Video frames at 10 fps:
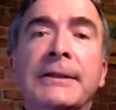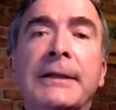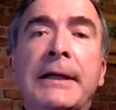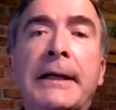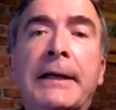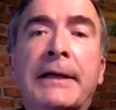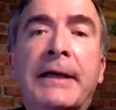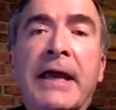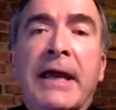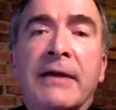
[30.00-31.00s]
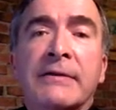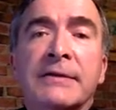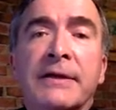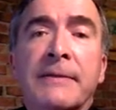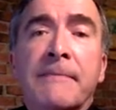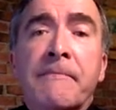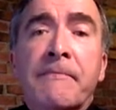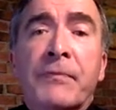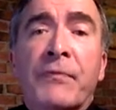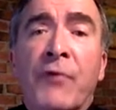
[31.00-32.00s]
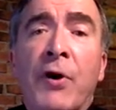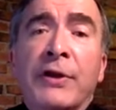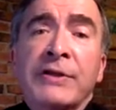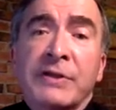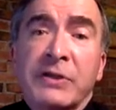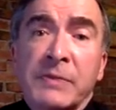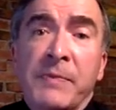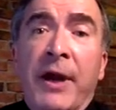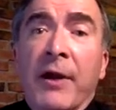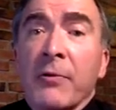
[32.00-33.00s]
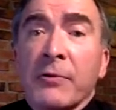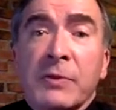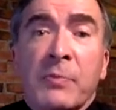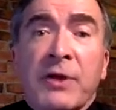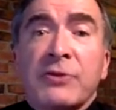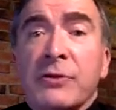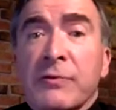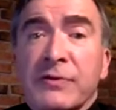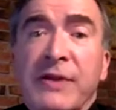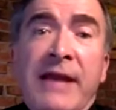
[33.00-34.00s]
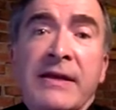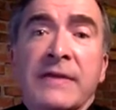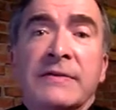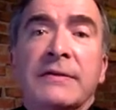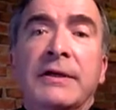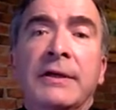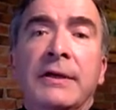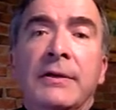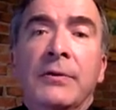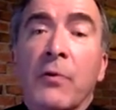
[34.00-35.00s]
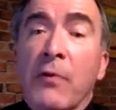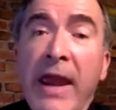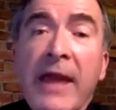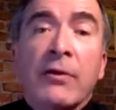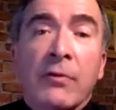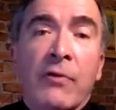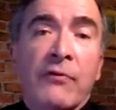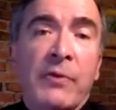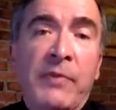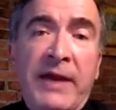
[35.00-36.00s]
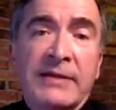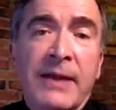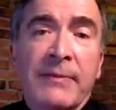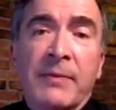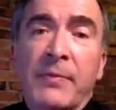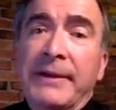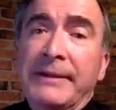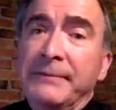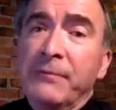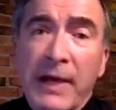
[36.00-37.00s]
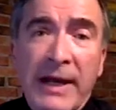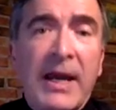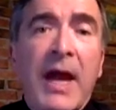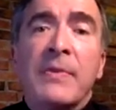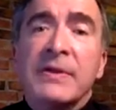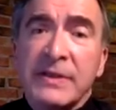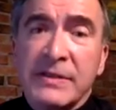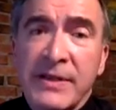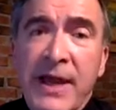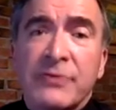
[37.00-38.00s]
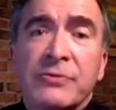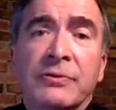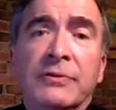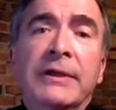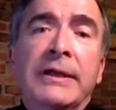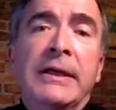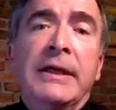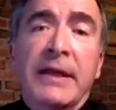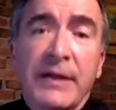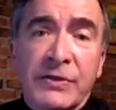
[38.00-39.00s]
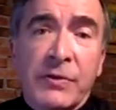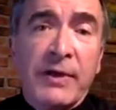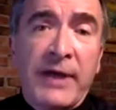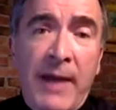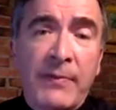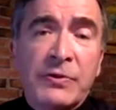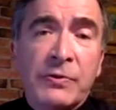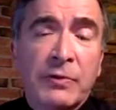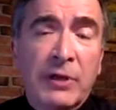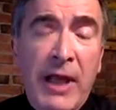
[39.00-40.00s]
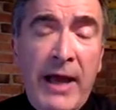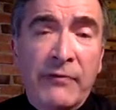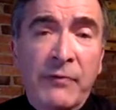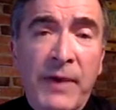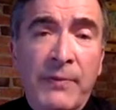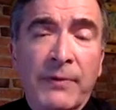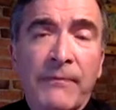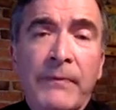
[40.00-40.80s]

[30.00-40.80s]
and fall into despair or depression or sadness or anger over the pandemic. But when it happens, it's natural. It is going to happen to a lot of people.